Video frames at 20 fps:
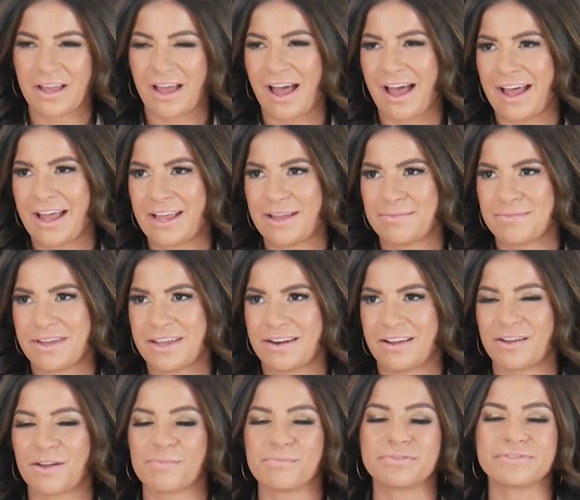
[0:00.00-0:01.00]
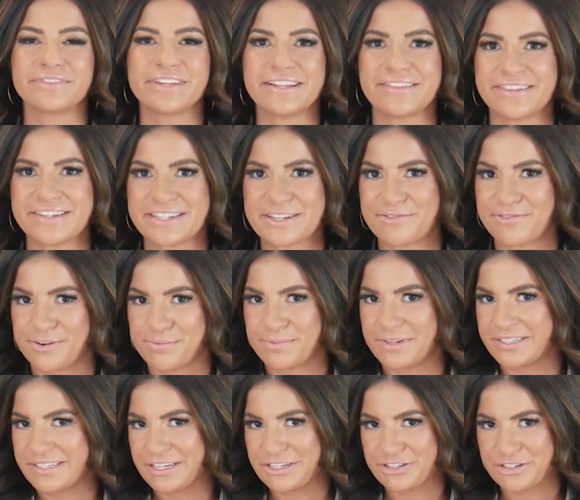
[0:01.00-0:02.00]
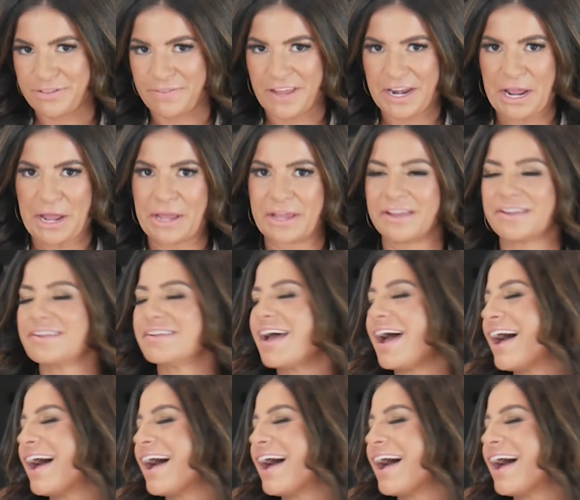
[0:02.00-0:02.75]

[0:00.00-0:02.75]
I'm in a completely different position that I